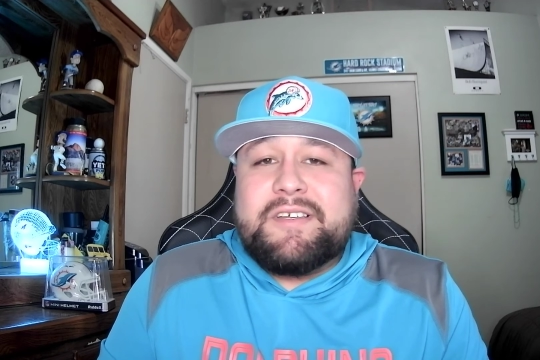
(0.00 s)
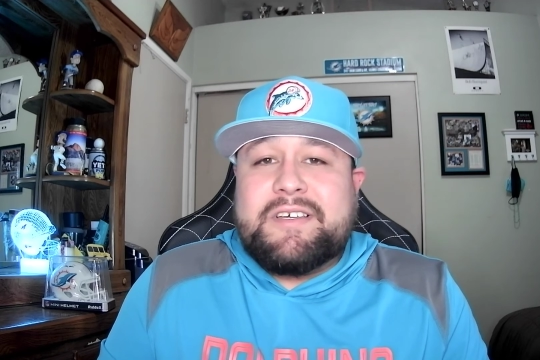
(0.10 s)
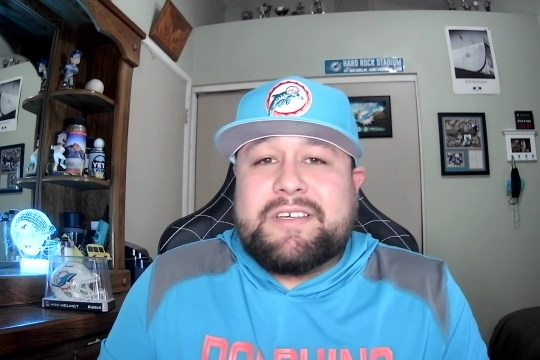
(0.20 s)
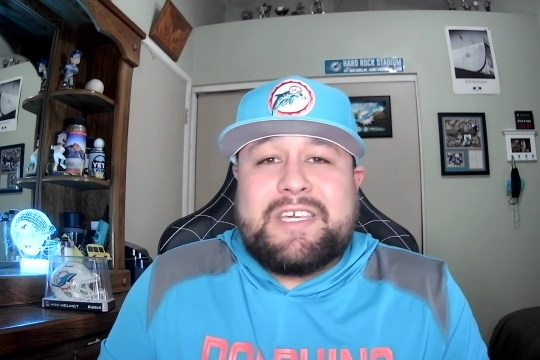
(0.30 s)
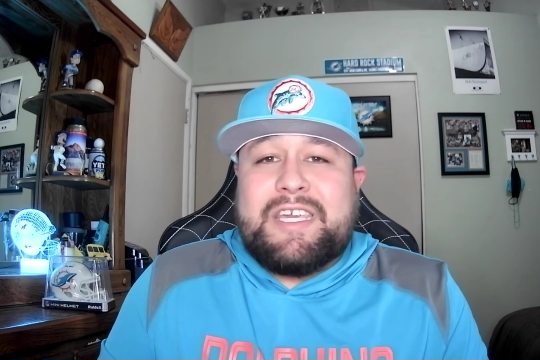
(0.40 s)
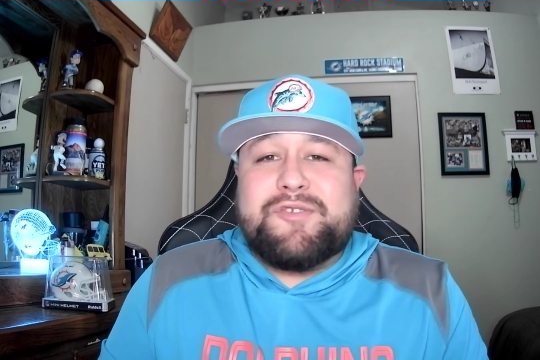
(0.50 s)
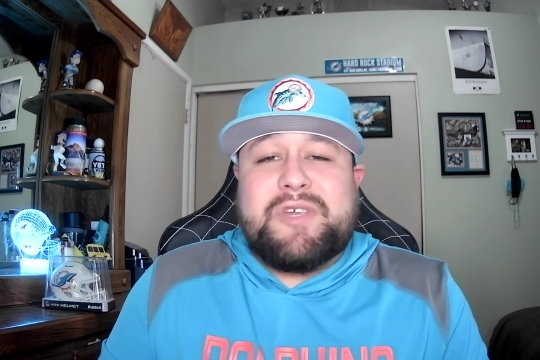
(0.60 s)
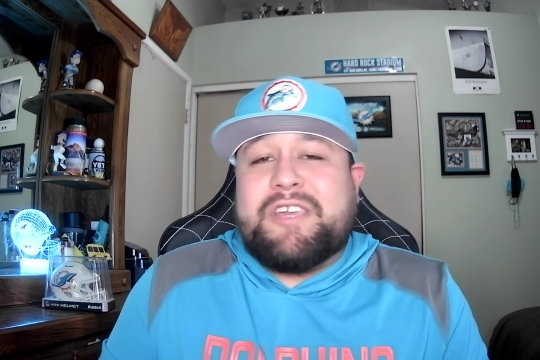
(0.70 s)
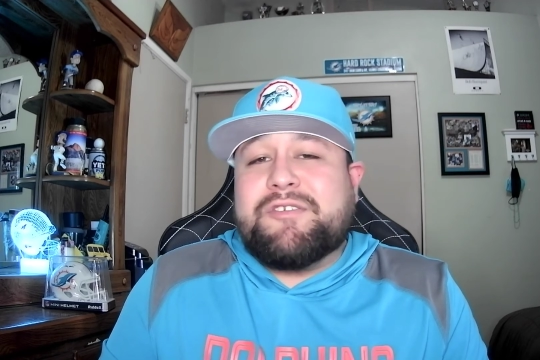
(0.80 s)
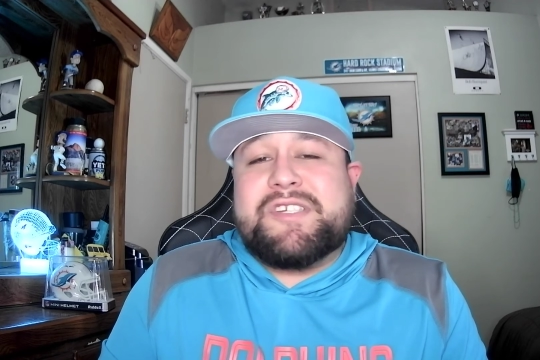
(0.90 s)

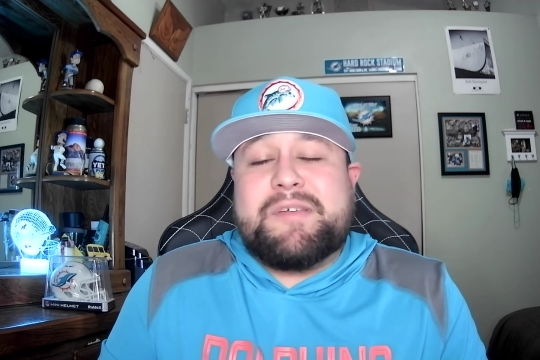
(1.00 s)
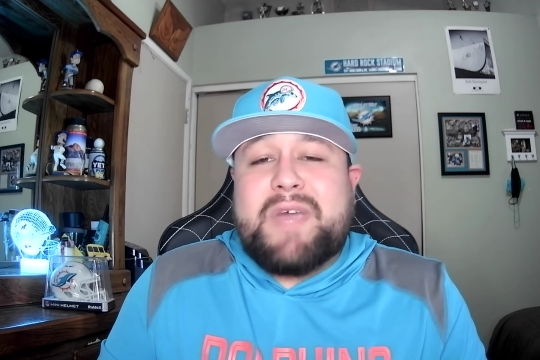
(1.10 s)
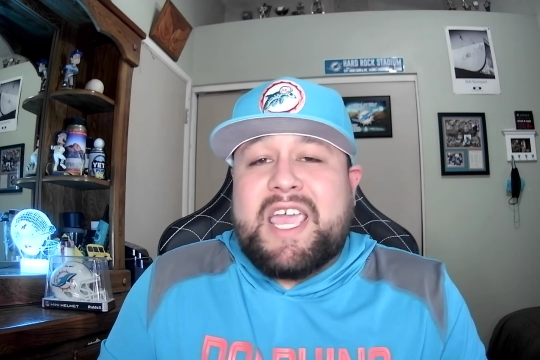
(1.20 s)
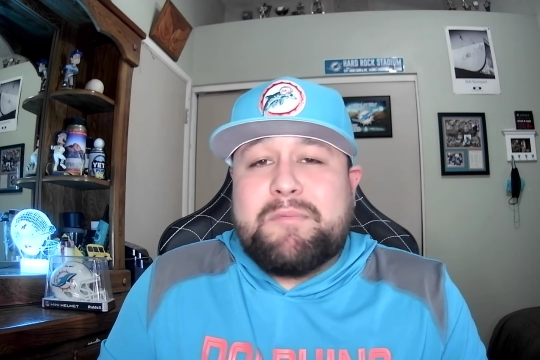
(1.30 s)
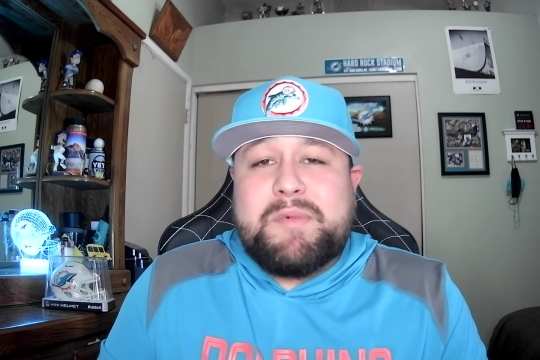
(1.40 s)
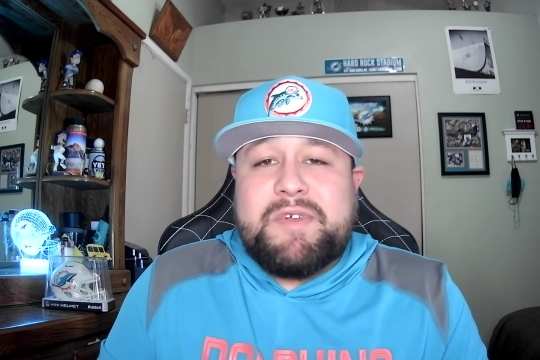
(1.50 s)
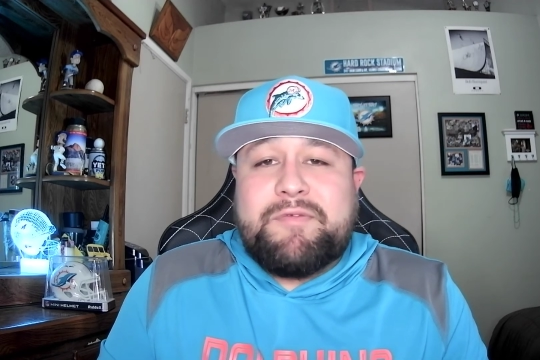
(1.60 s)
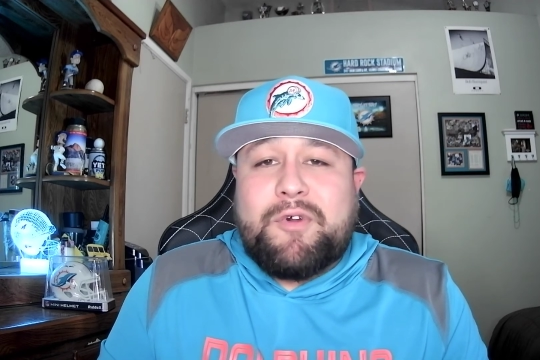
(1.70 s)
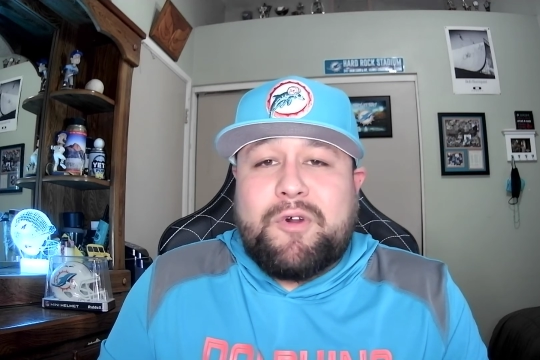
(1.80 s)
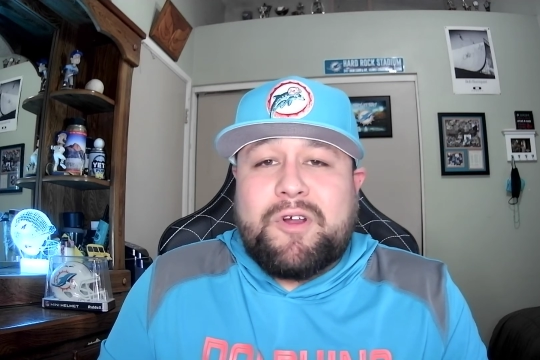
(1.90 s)
he was in Miami
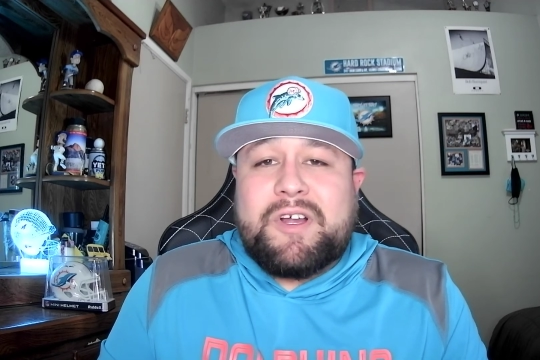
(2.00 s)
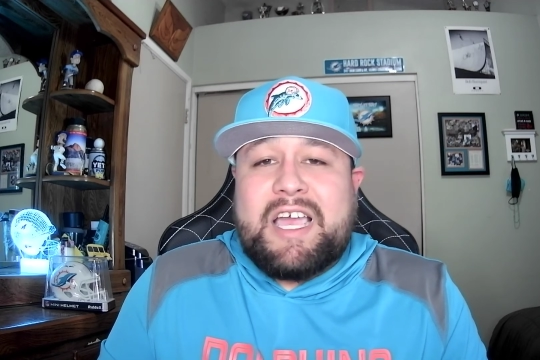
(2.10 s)
before.